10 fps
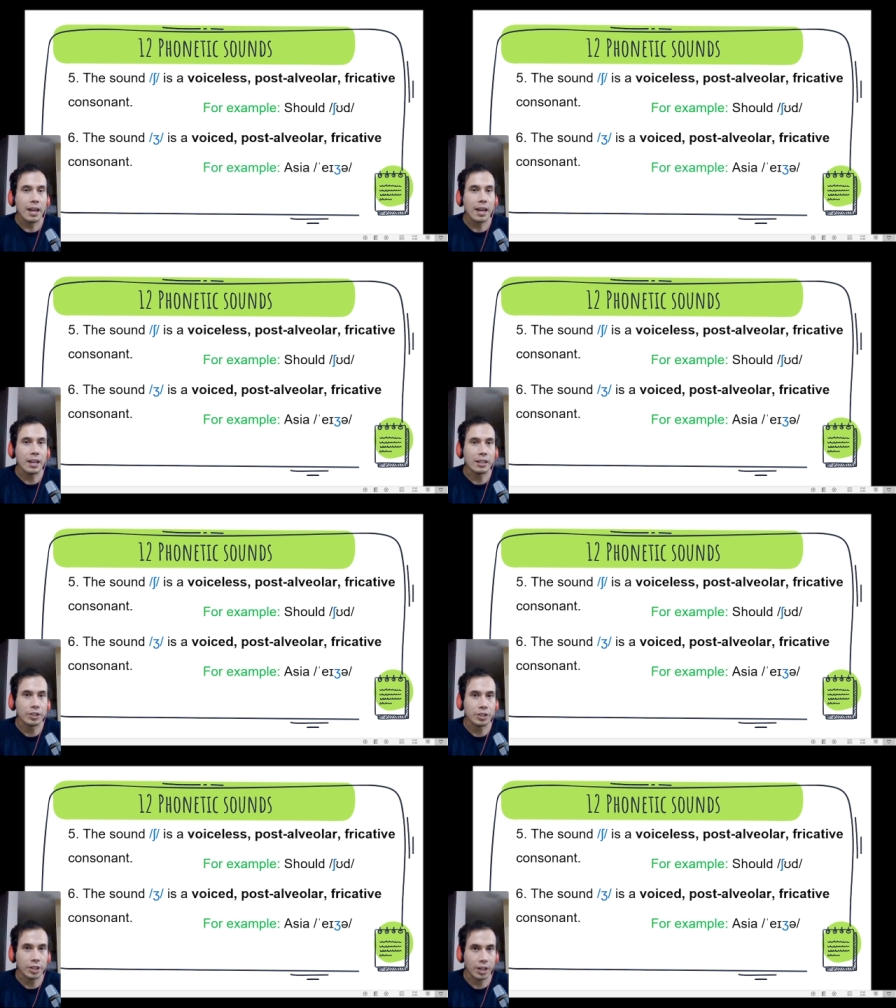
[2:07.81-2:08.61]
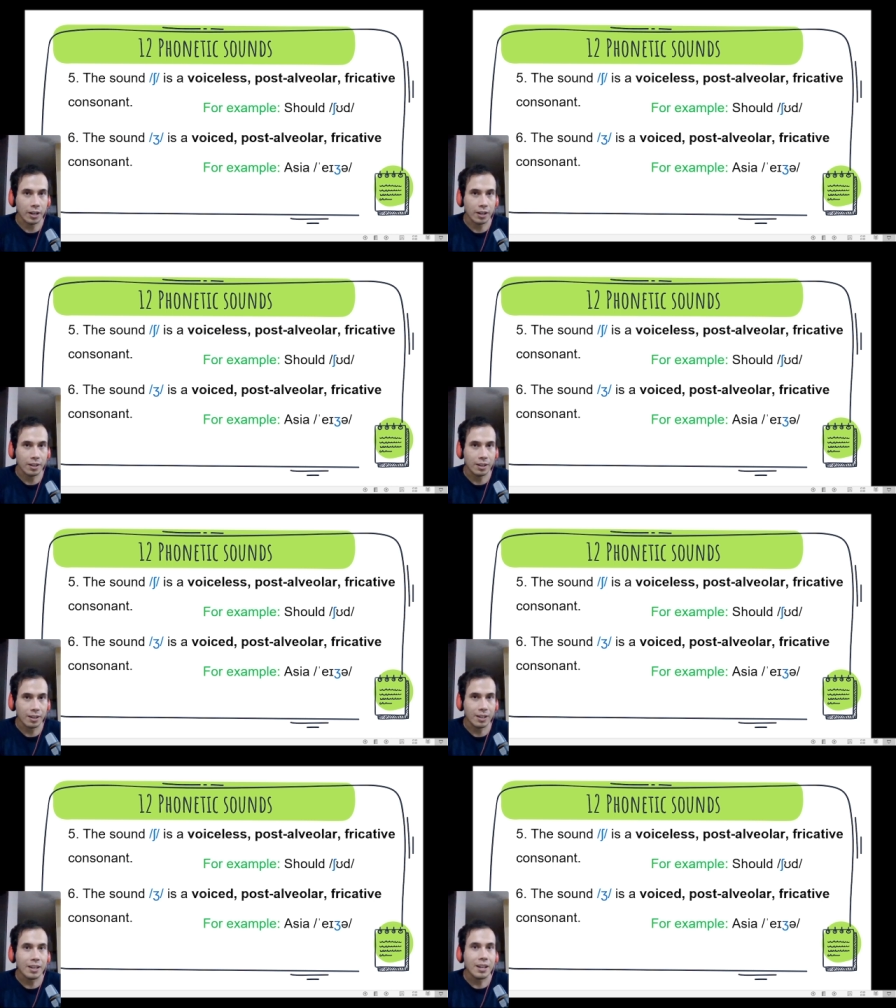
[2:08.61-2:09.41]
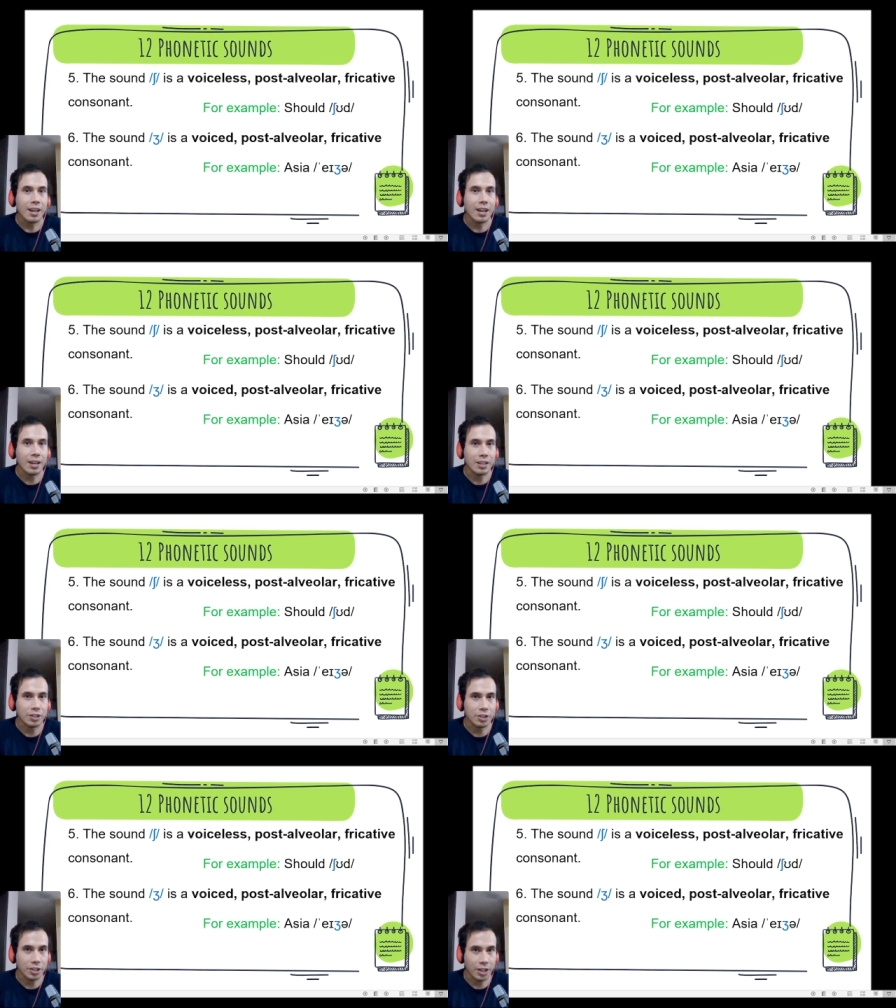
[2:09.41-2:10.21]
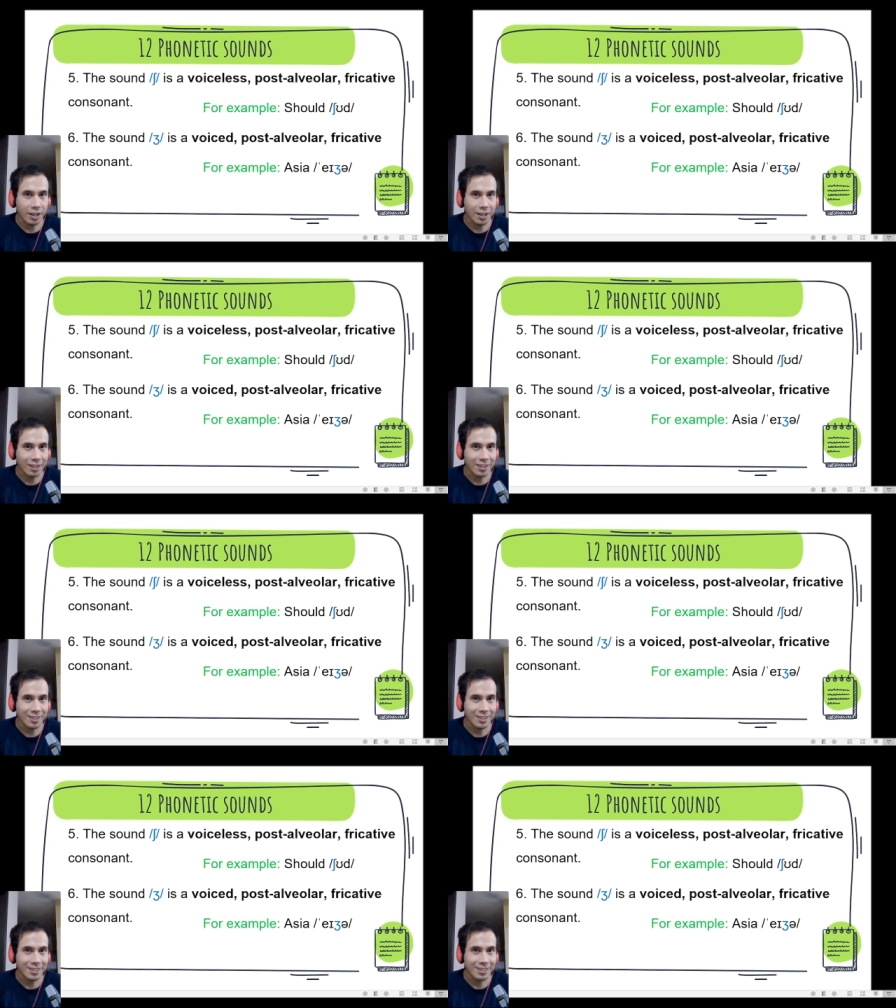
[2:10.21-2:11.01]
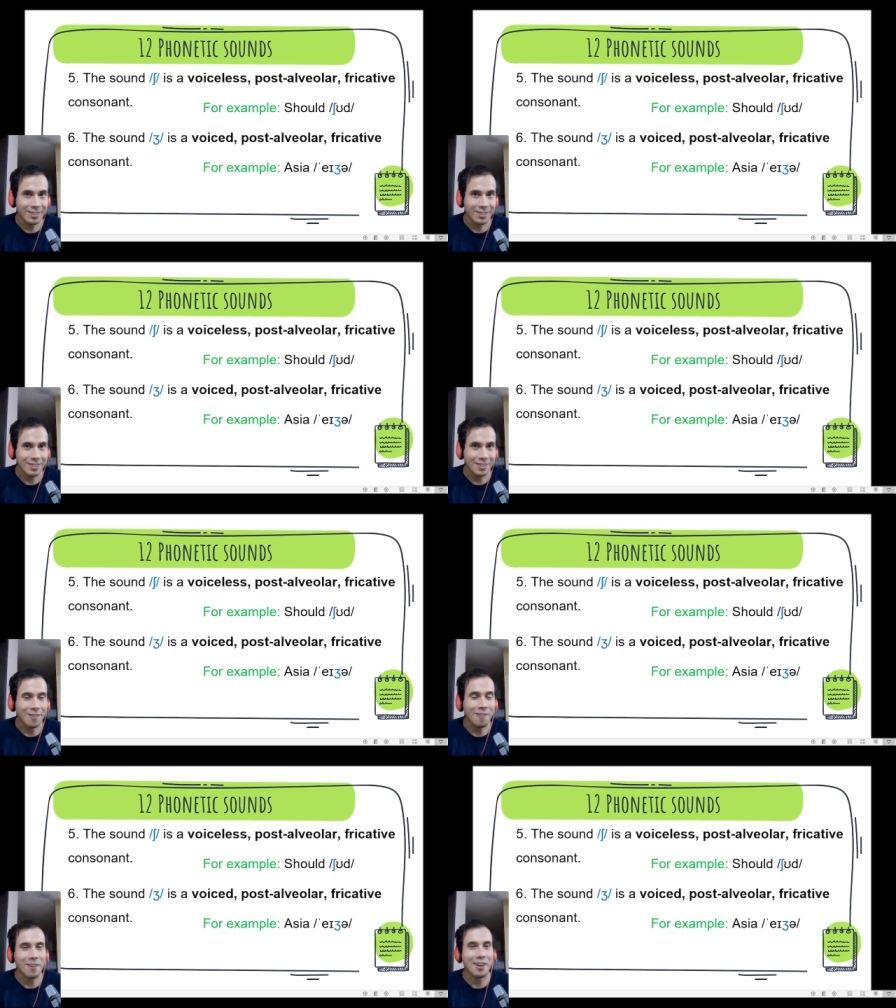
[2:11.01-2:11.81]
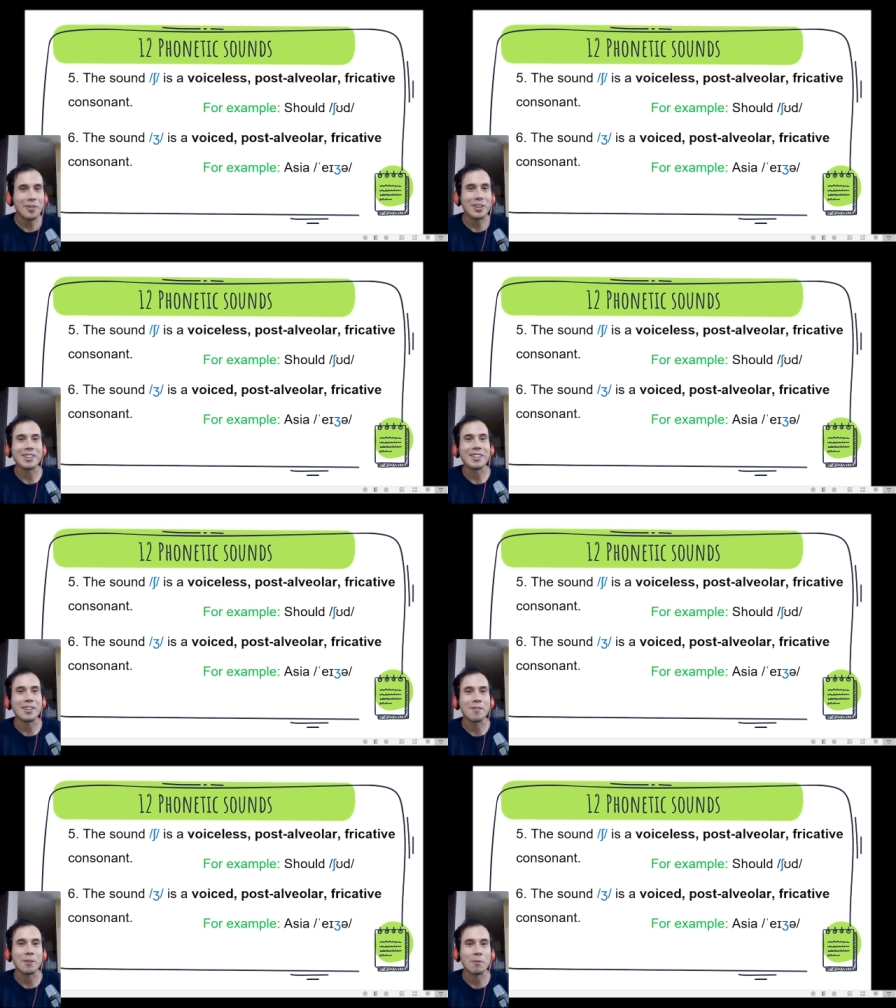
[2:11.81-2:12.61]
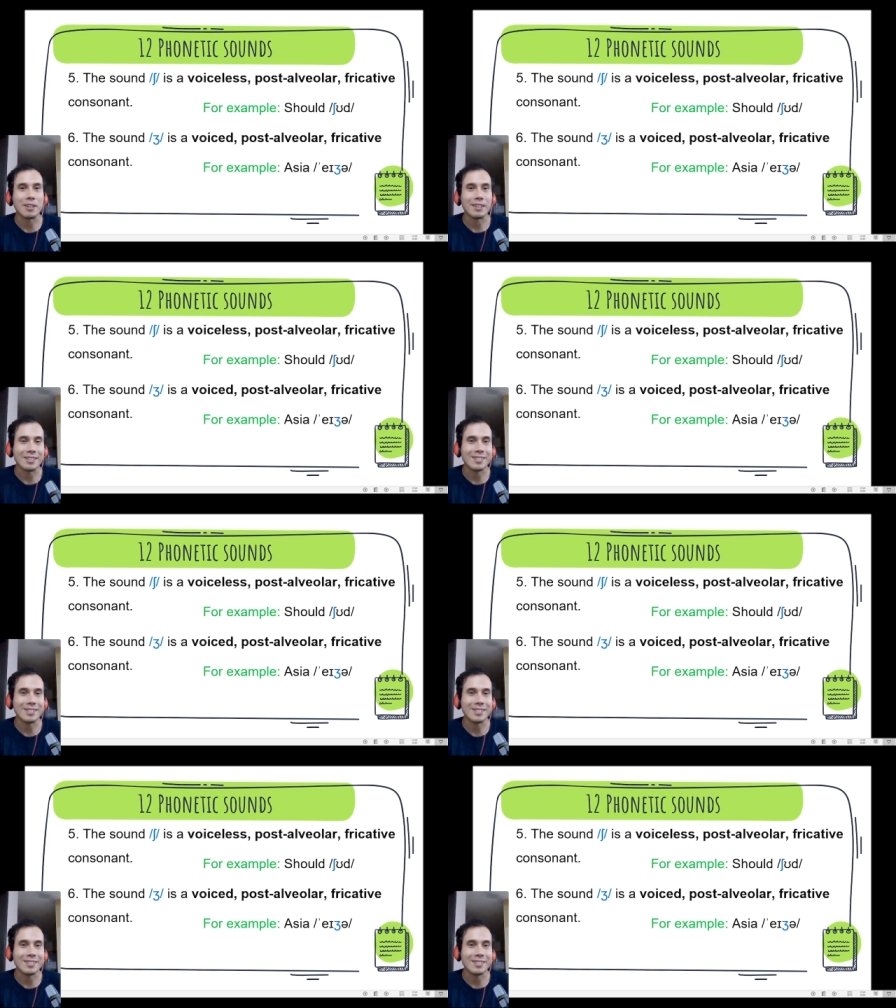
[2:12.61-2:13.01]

Asia, Asia. Very good everyone, let's